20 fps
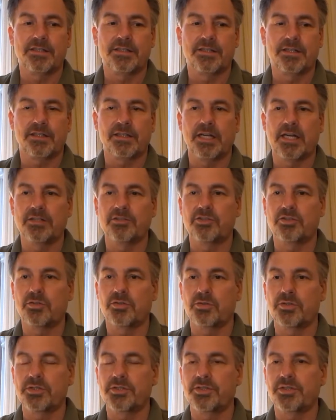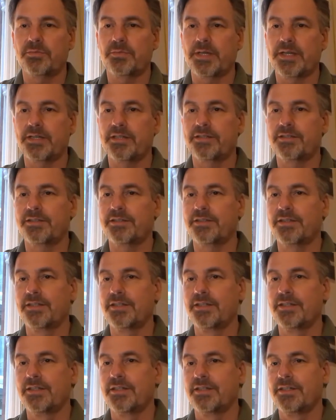the cloud storage space,
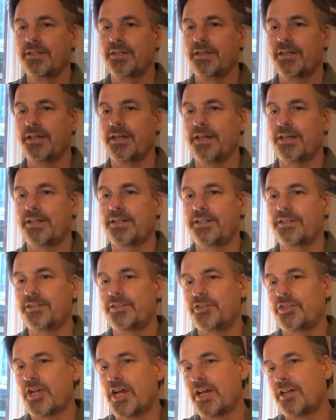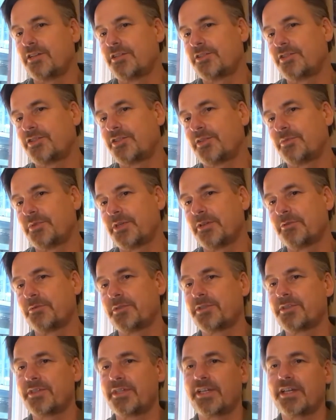and his challenge to me
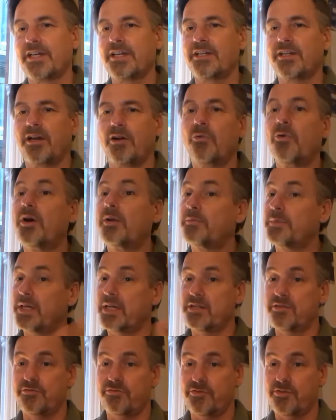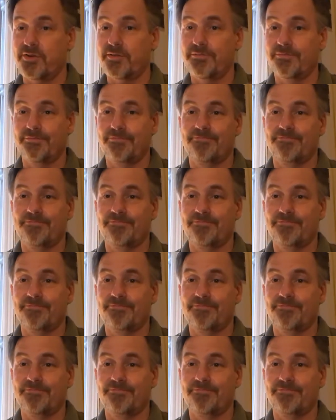was to get a one page form.